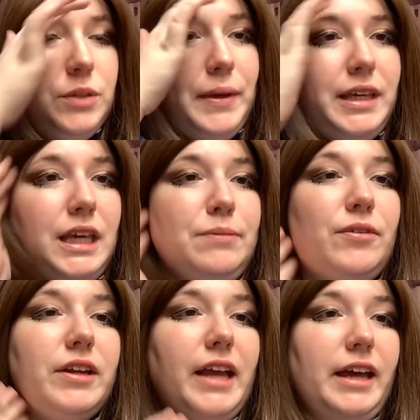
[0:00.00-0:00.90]
I keep
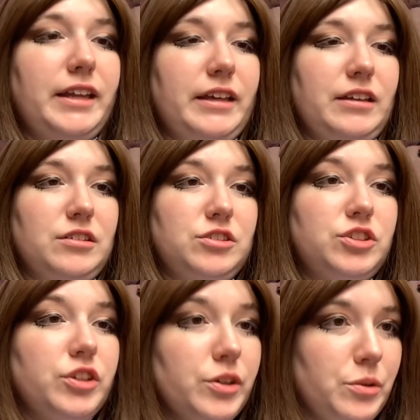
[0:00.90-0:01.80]
forgetting
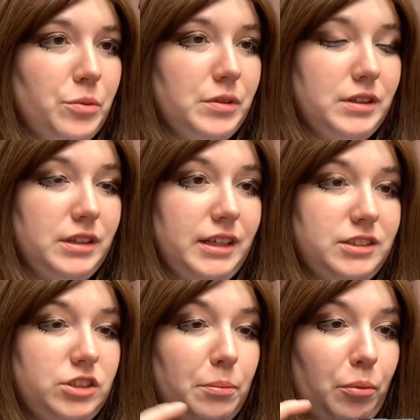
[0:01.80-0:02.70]
to
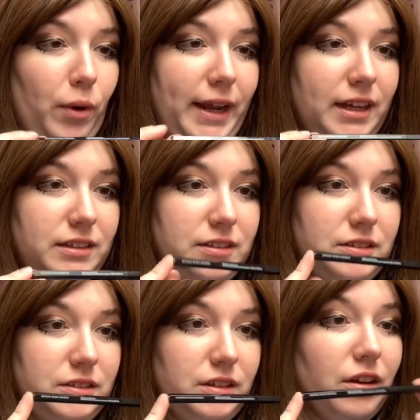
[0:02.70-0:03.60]
list the
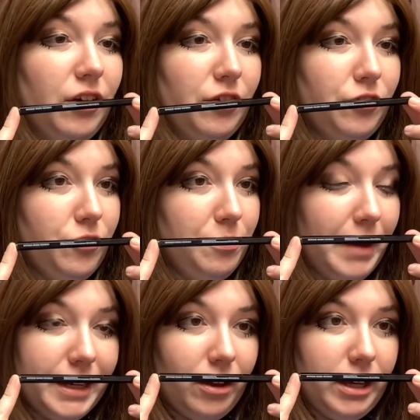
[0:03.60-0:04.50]
brands of
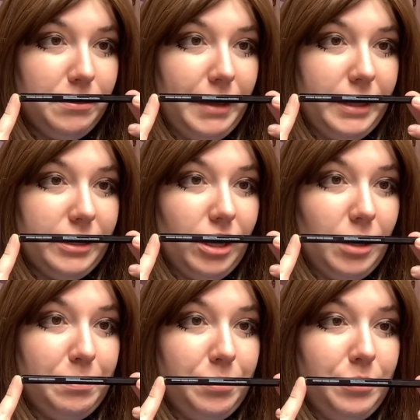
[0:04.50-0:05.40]
my eye makeup.